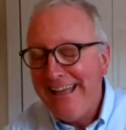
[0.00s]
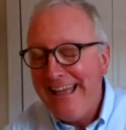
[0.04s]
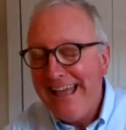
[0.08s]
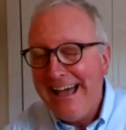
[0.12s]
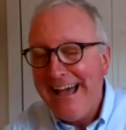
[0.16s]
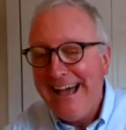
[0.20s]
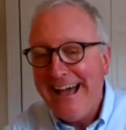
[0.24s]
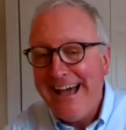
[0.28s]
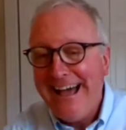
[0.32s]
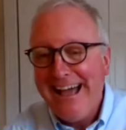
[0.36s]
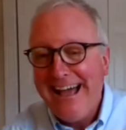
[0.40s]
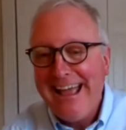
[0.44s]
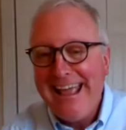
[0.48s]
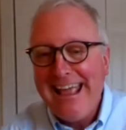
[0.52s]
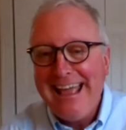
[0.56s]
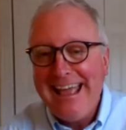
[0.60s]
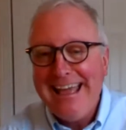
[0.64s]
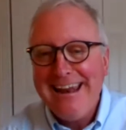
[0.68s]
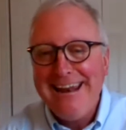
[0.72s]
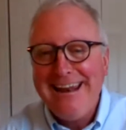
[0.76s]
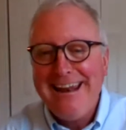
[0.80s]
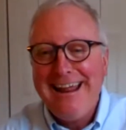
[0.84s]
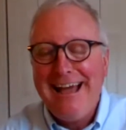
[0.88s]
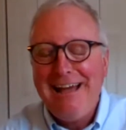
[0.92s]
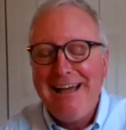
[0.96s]

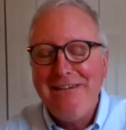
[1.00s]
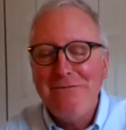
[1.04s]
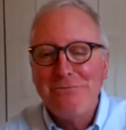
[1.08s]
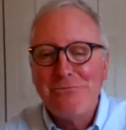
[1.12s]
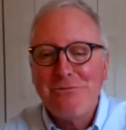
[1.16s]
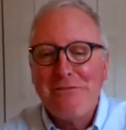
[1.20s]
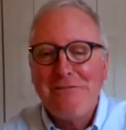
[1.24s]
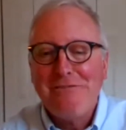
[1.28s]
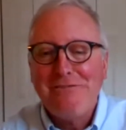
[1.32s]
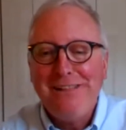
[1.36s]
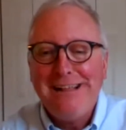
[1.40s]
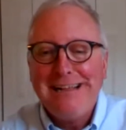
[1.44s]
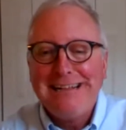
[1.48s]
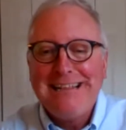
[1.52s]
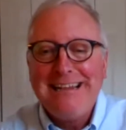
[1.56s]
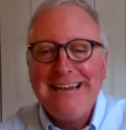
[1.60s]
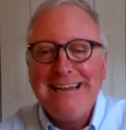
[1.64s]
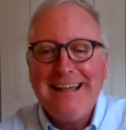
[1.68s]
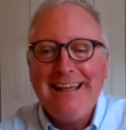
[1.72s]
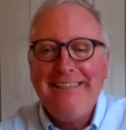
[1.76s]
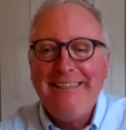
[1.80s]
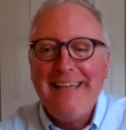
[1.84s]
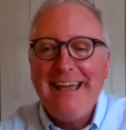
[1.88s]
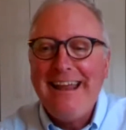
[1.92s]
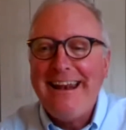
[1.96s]
And I was reflecting
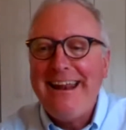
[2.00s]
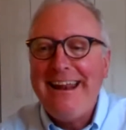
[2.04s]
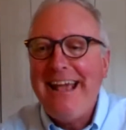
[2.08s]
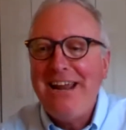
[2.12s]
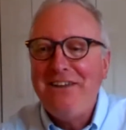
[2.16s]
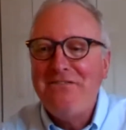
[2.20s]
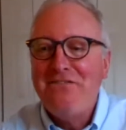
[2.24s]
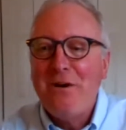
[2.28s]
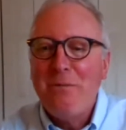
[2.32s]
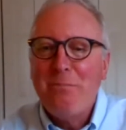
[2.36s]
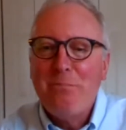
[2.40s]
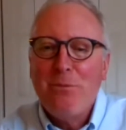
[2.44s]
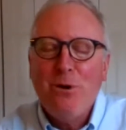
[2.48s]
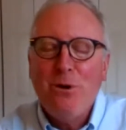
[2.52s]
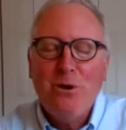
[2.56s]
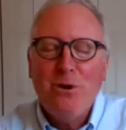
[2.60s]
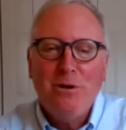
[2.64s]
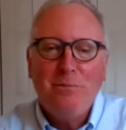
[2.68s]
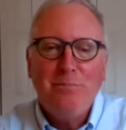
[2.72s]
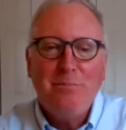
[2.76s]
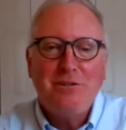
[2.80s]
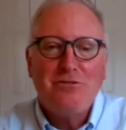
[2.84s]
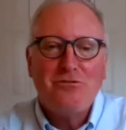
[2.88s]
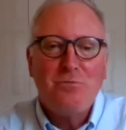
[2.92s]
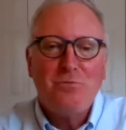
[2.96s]
on that ahead of our
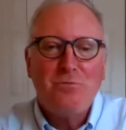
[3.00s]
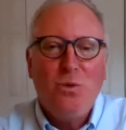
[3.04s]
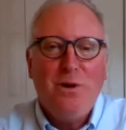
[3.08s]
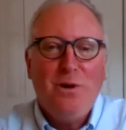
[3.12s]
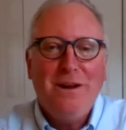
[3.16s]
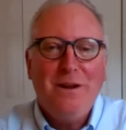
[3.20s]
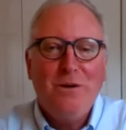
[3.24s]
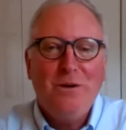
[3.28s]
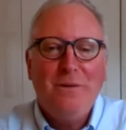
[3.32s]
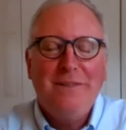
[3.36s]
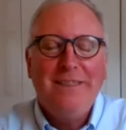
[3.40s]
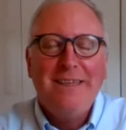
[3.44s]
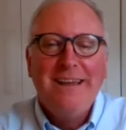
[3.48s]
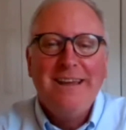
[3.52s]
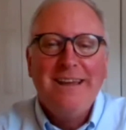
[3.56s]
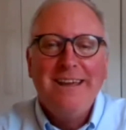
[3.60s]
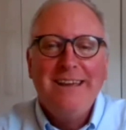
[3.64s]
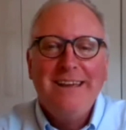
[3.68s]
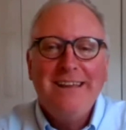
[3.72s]
program this morning with